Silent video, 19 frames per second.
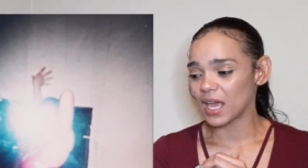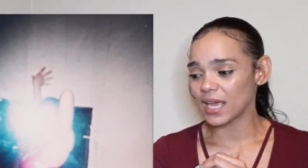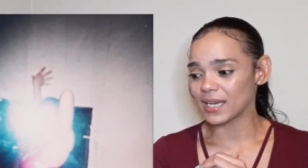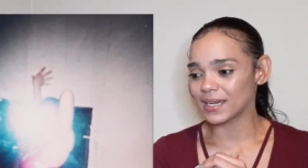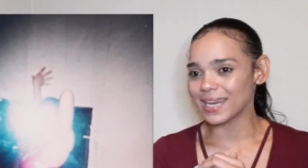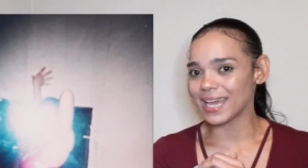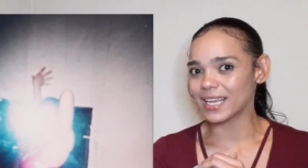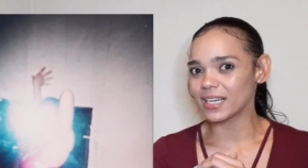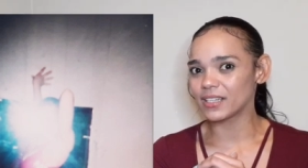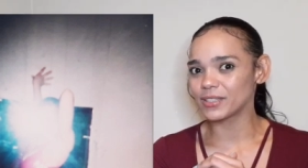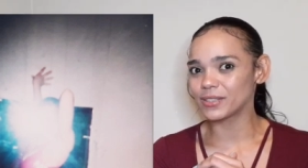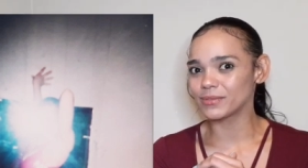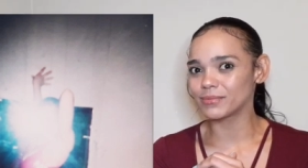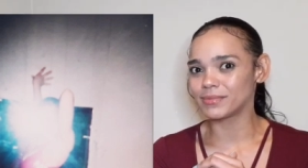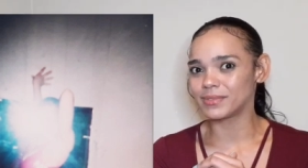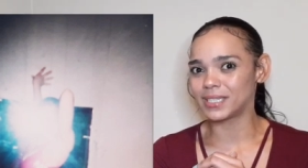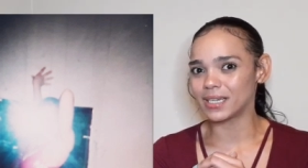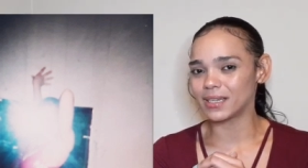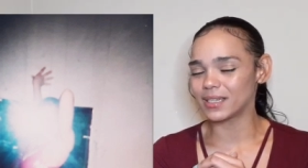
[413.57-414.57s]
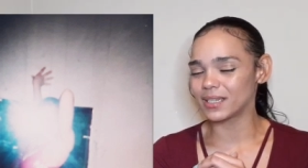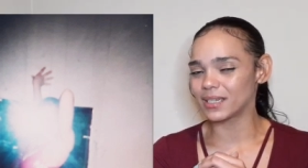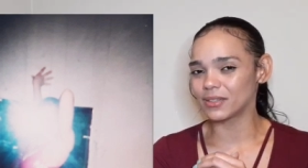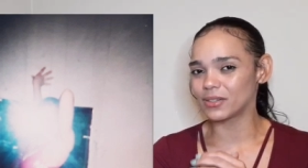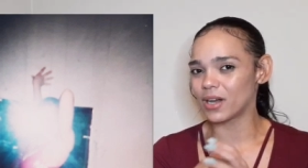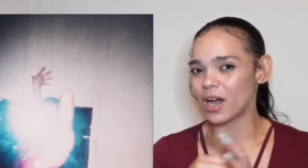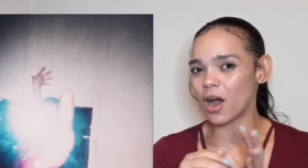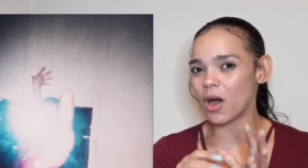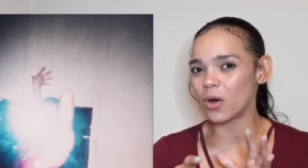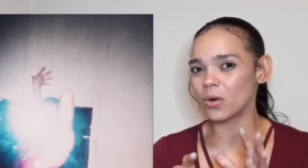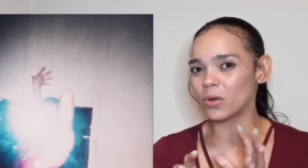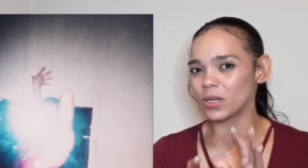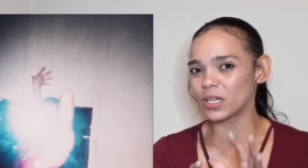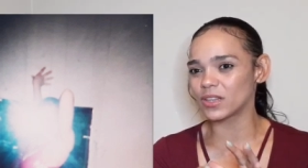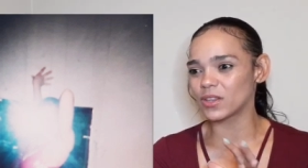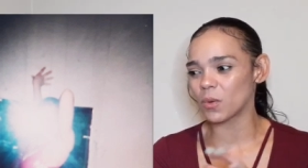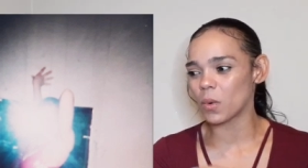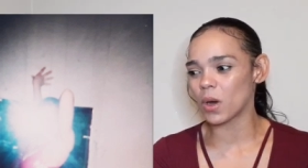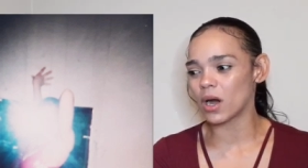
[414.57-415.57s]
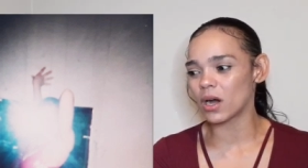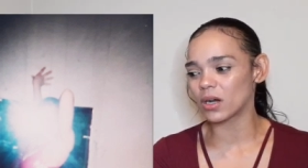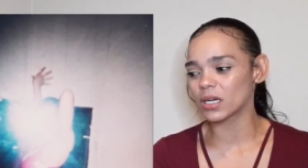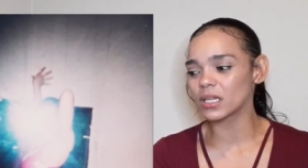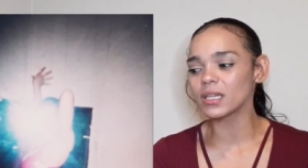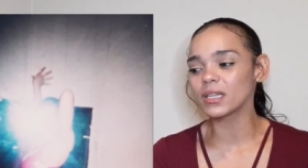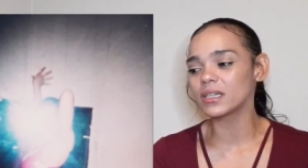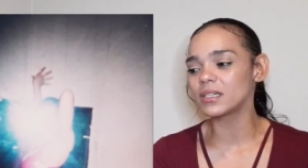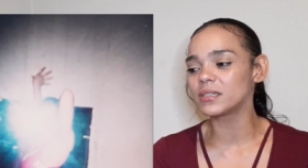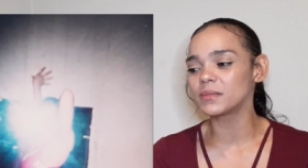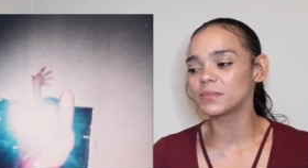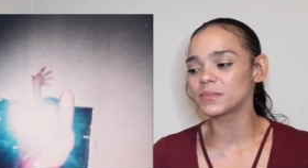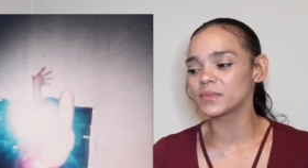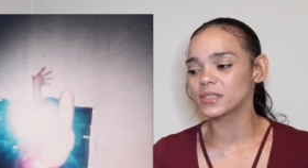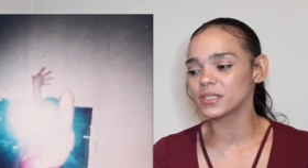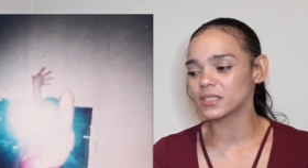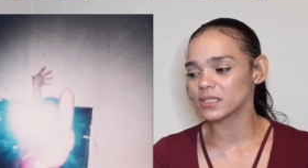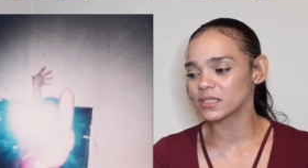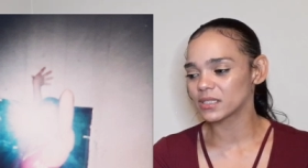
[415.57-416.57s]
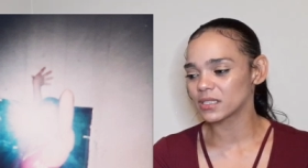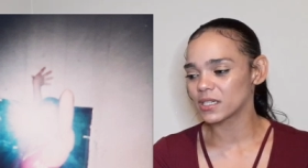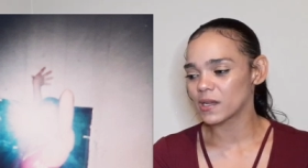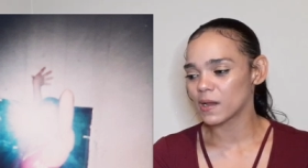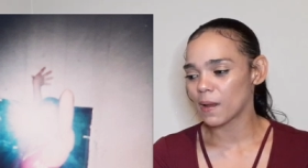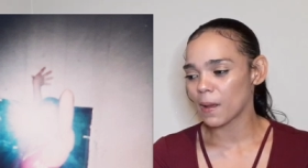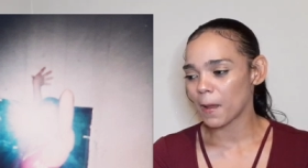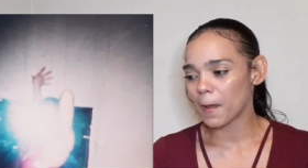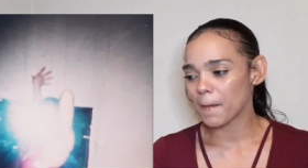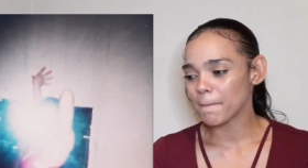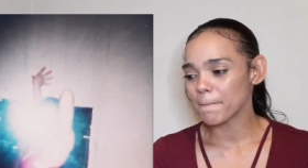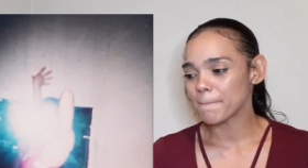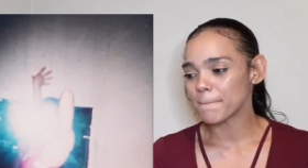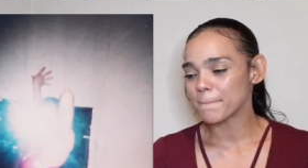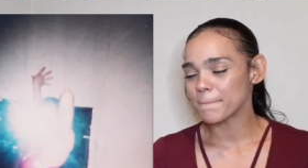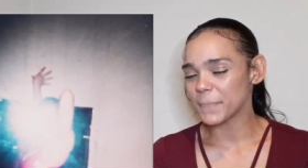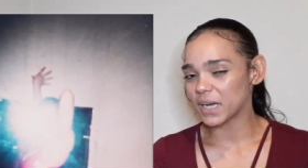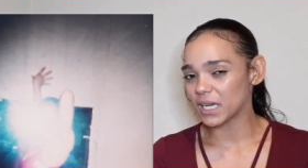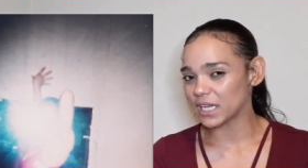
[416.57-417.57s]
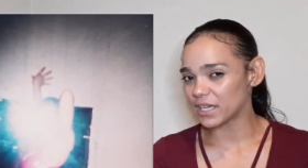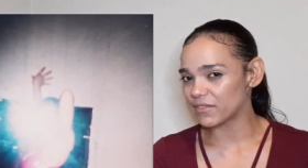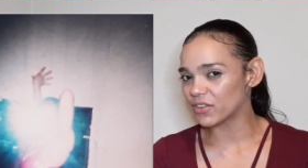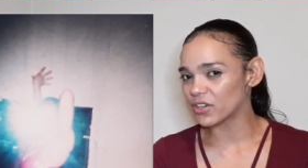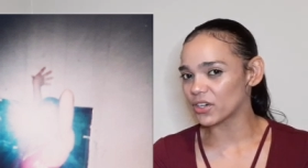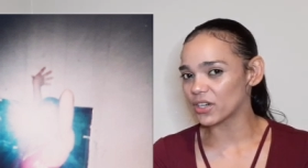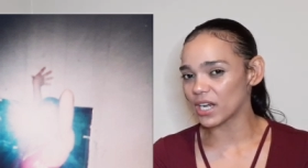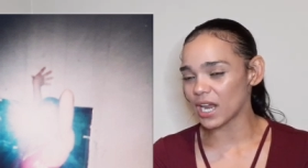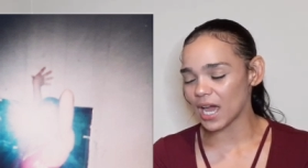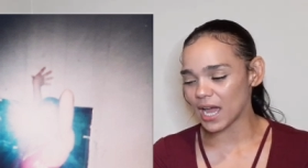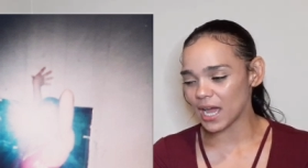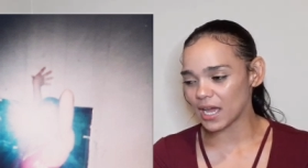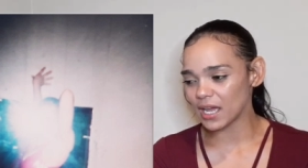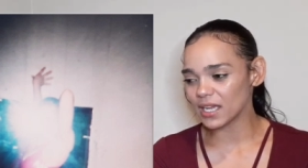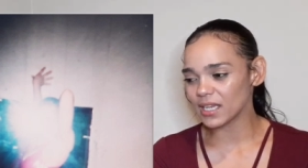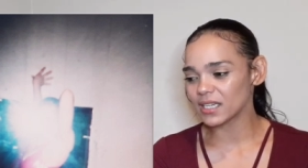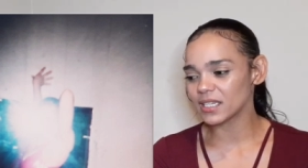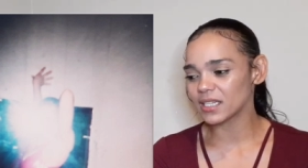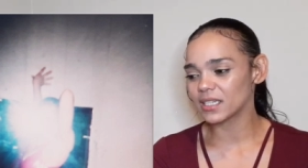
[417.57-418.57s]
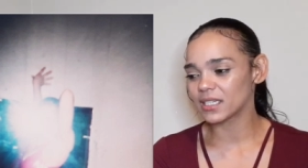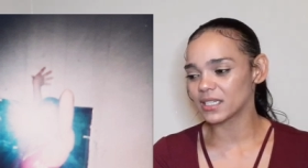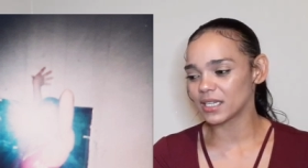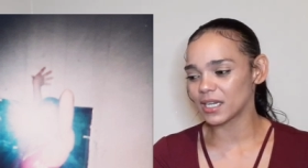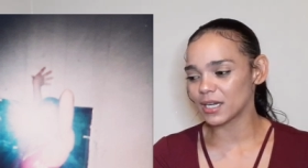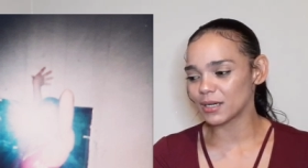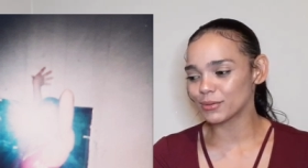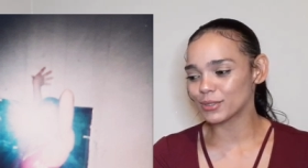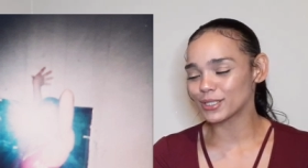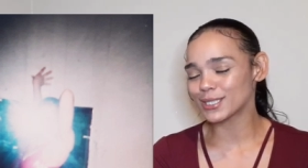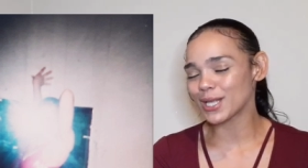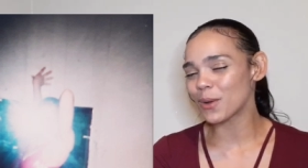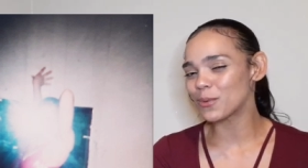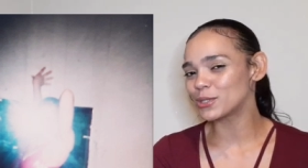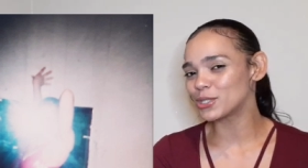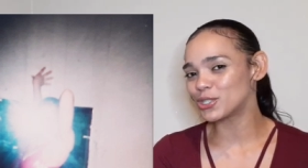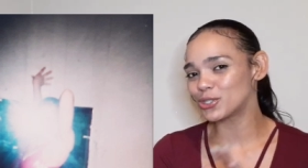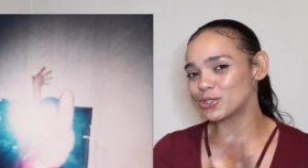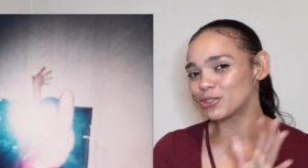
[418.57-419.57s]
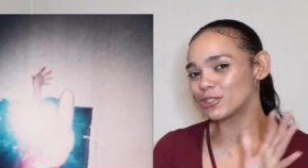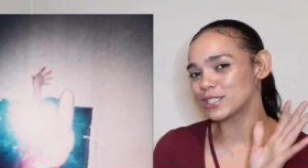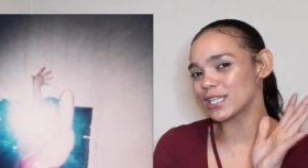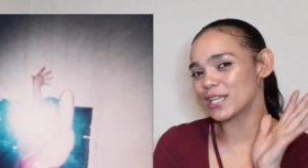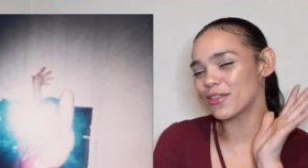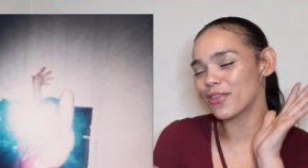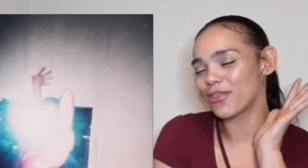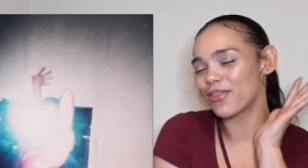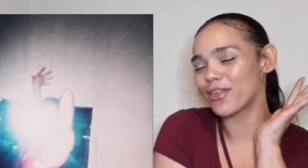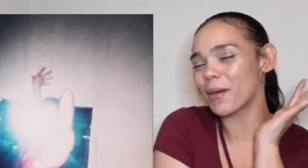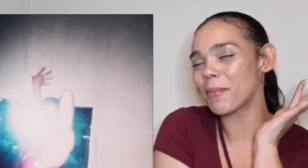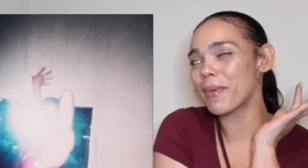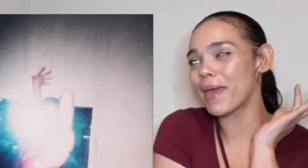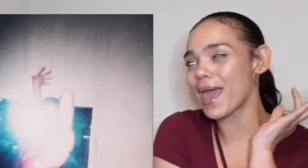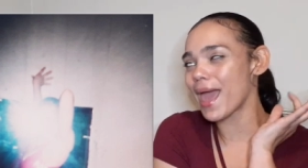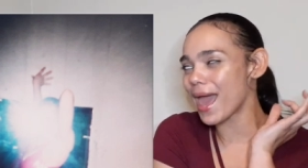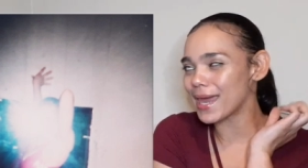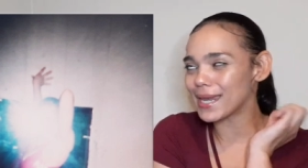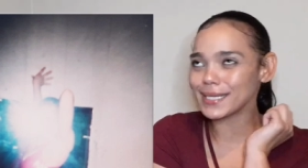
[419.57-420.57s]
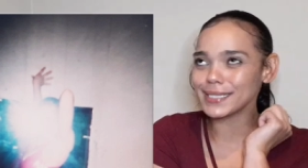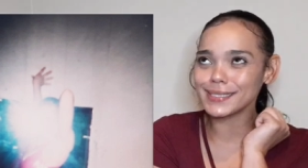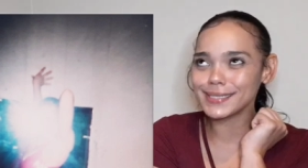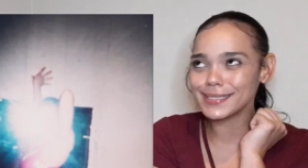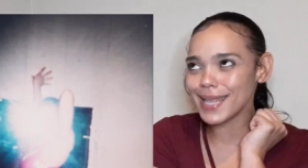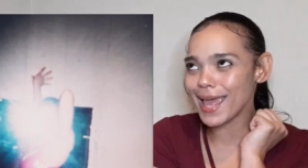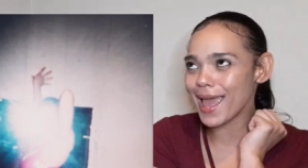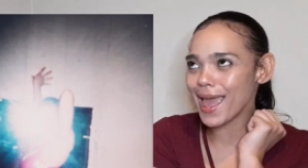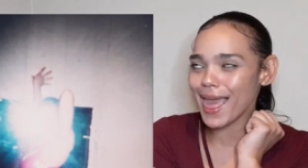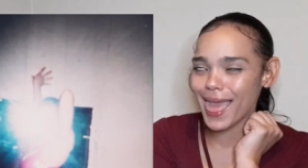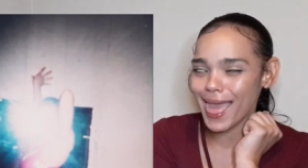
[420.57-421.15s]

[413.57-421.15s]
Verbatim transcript: in like little little hole in the wall clubs believe it or not. Yeah, because I was usually the baddest.